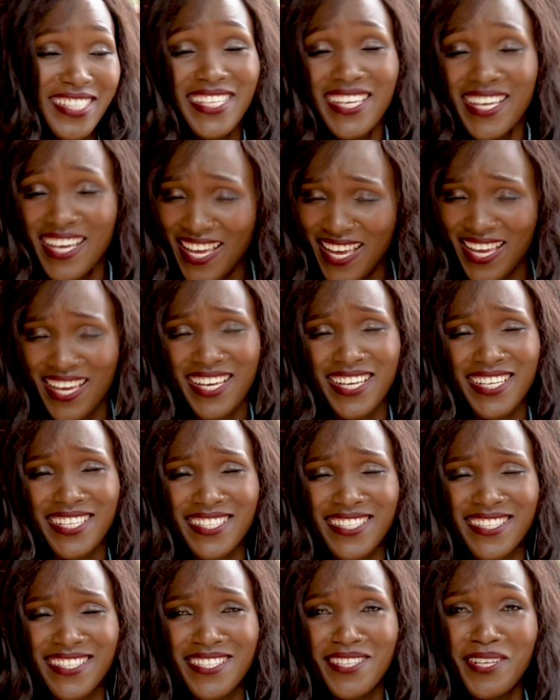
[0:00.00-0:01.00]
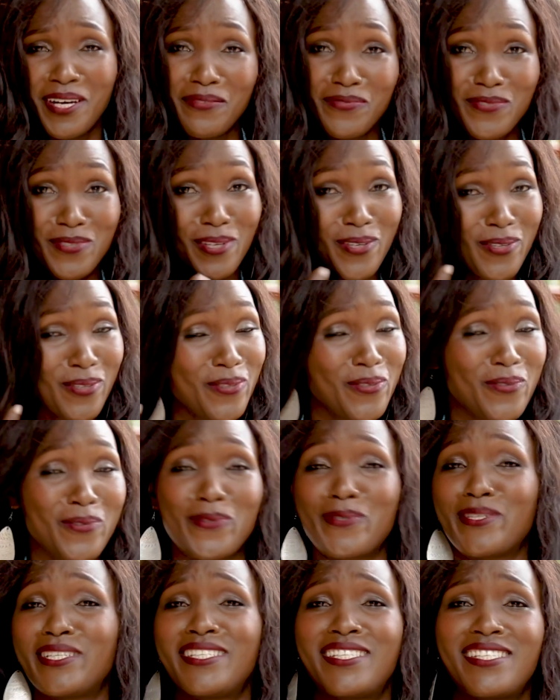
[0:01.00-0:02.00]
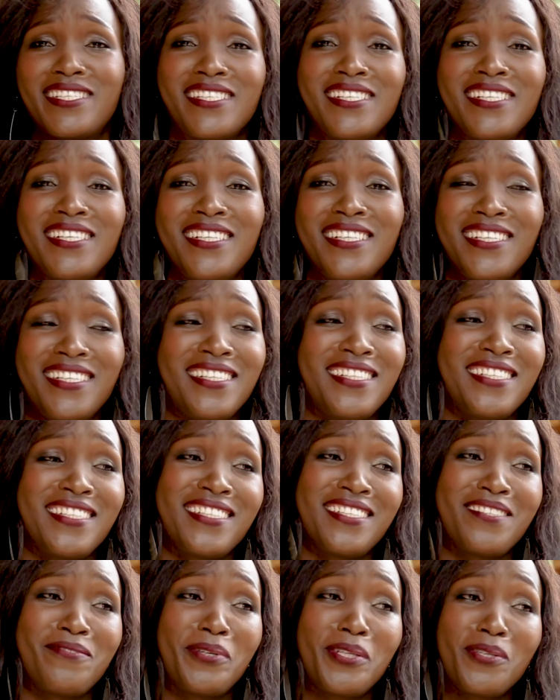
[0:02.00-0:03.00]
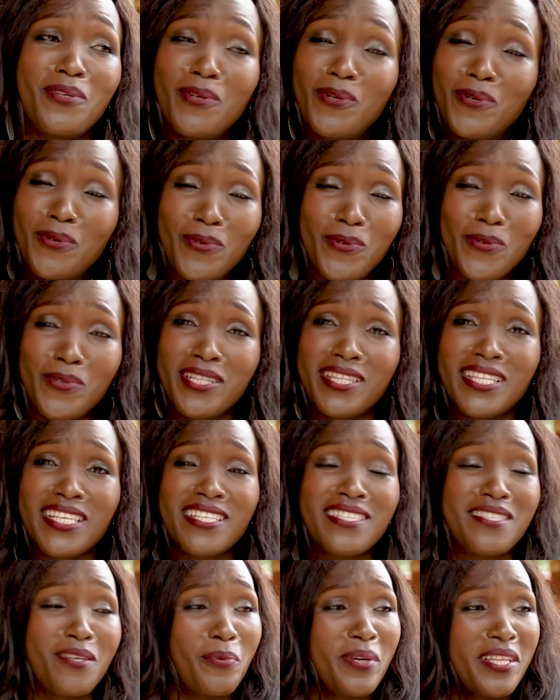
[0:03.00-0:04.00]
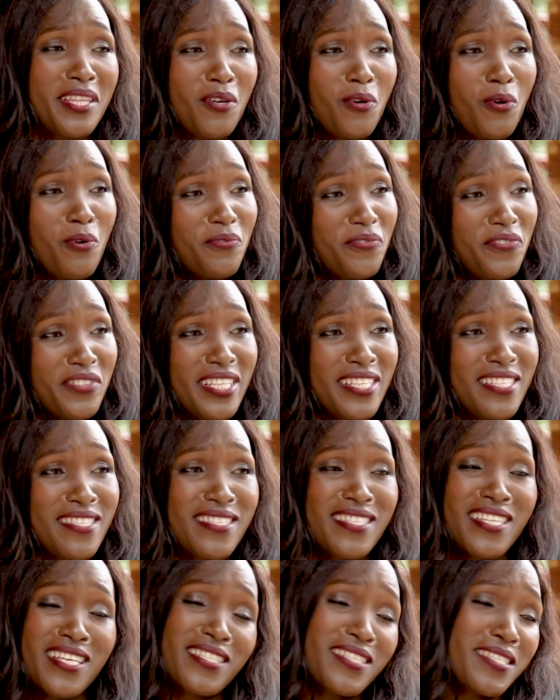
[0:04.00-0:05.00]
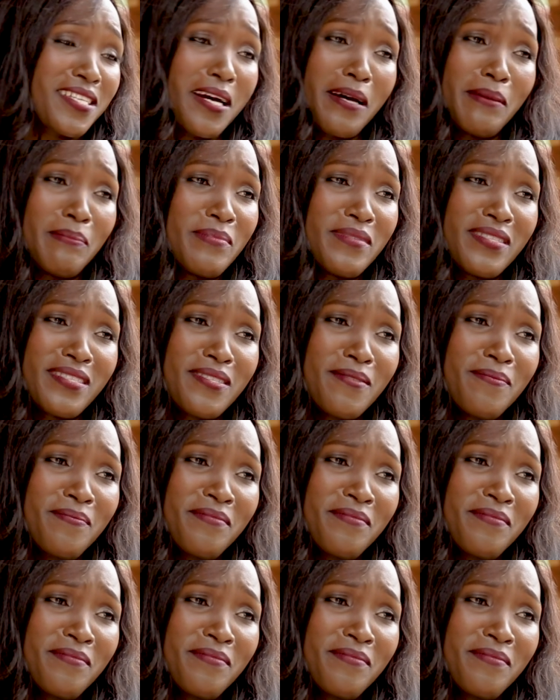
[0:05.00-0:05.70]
Yes, you have to look good. When you look good, there is a way the confidence just comes.